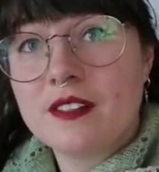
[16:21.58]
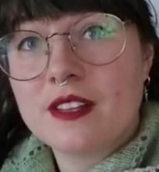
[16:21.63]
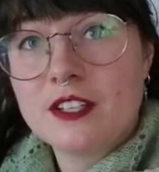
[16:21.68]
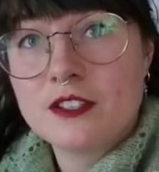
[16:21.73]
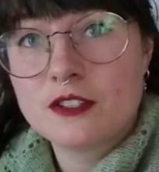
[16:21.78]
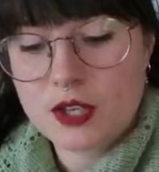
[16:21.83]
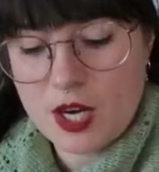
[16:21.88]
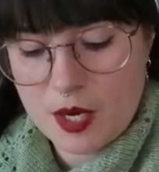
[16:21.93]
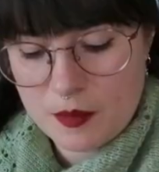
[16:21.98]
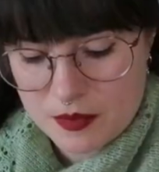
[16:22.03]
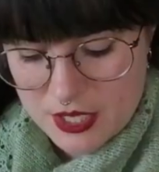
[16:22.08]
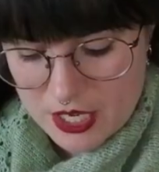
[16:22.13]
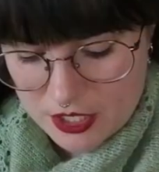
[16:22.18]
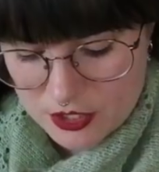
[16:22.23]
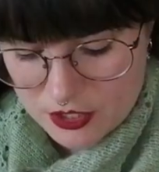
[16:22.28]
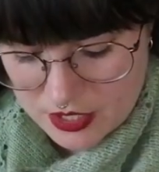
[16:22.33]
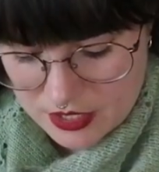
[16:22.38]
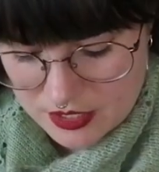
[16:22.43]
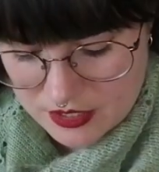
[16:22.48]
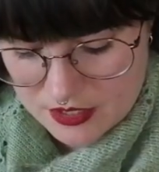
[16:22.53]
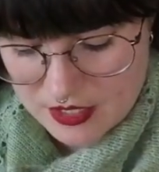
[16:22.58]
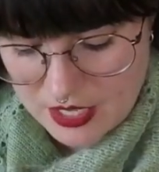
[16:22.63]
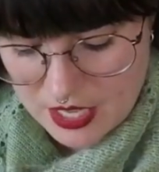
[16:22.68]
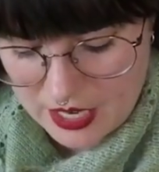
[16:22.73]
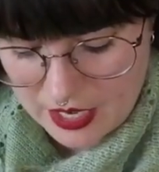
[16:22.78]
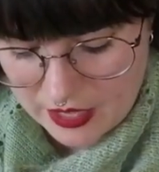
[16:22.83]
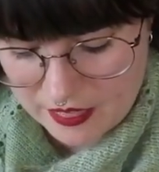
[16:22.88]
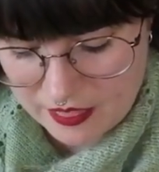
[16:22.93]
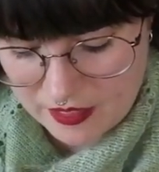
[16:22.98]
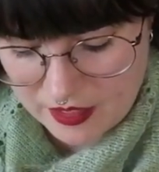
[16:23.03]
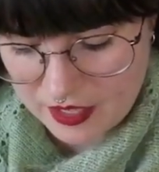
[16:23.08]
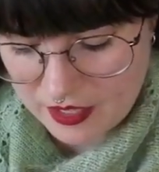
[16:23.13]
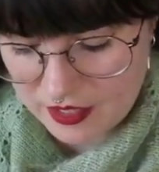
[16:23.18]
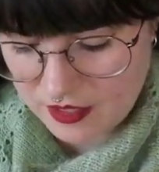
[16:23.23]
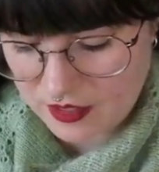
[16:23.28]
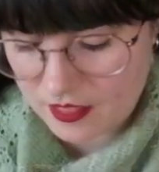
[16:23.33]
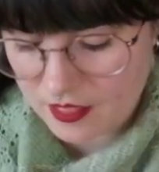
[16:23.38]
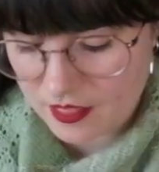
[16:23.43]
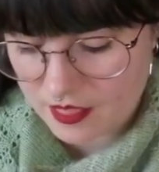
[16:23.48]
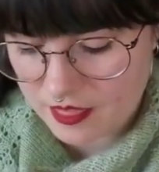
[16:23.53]
of these stripe sections, and I
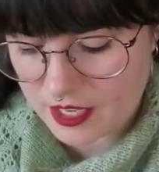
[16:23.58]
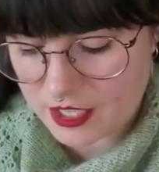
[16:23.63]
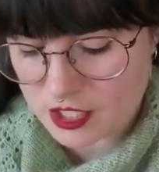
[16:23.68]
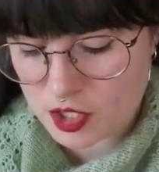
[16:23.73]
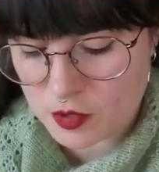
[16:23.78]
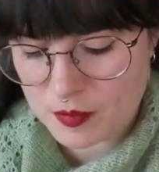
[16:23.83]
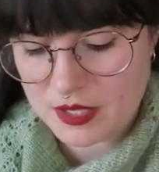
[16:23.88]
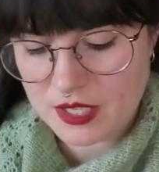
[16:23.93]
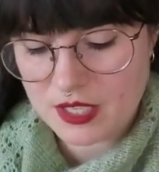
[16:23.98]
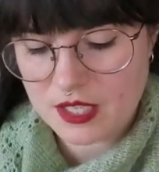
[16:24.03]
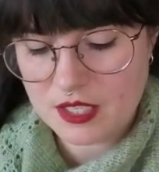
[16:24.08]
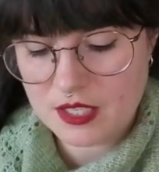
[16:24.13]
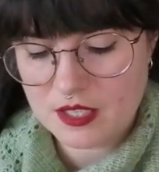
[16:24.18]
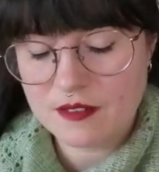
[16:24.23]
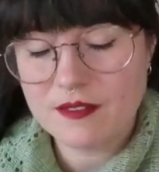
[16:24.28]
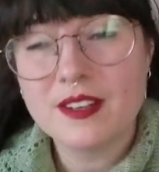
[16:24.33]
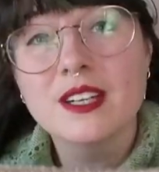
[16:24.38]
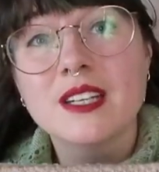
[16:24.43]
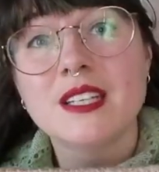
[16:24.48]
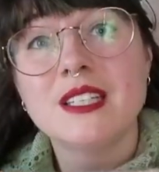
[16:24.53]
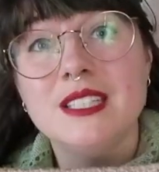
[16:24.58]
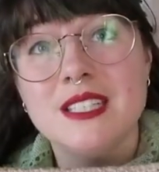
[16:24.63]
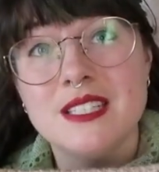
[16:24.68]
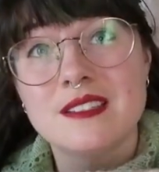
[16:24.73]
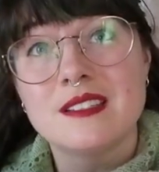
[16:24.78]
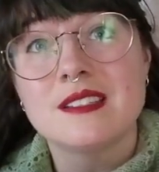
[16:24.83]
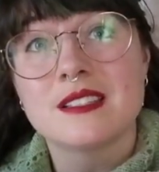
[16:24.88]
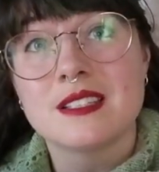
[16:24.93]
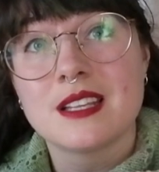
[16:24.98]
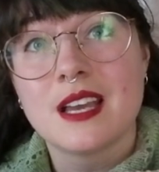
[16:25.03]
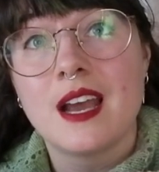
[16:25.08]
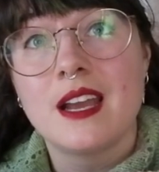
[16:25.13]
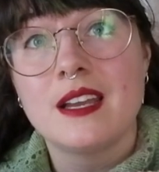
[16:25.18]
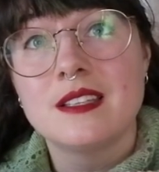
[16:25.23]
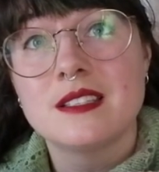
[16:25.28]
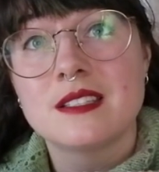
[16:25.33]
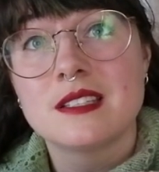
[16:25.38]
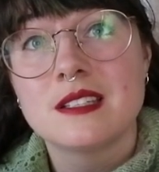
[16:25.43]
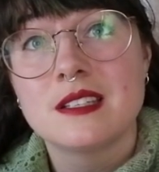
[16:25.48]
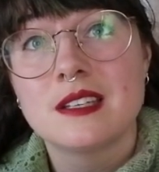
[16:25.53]
think that should be very decent
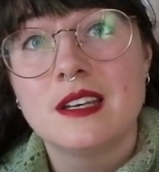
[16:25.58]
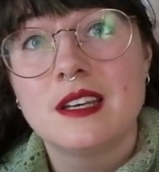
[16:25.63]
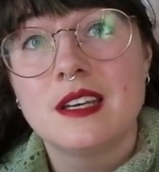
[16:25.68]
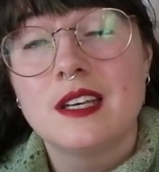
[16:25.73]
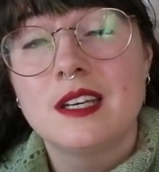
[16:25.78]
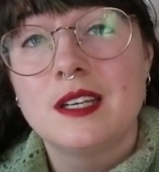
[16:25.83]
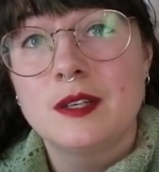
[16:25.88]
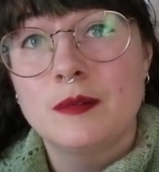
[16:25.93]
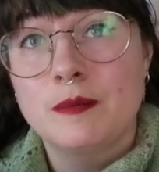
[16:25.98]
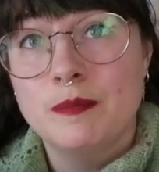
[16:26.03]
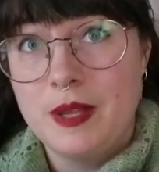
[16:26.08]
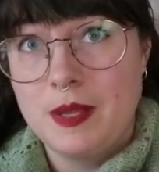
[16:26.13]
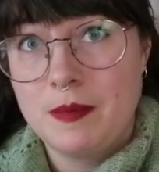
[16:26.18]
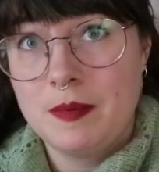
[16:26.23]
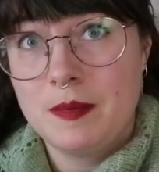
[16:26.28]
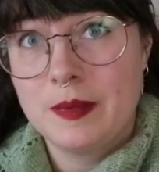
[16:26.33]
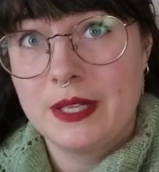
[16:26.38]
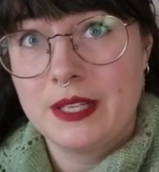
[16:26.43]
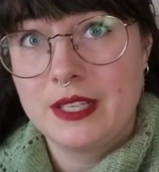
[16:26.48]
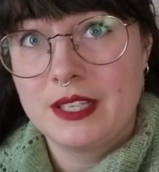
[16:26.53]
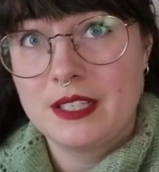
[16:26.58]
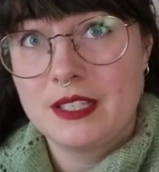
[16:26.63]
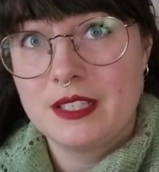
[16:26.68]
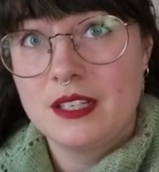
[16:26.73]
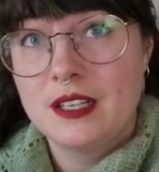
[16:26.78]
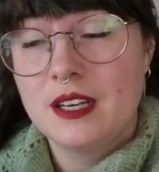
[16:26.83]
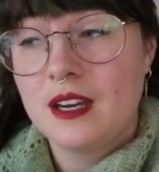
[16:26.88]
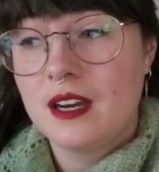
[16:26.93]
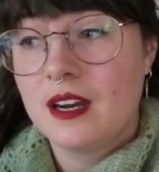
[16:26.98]
size baby blanket.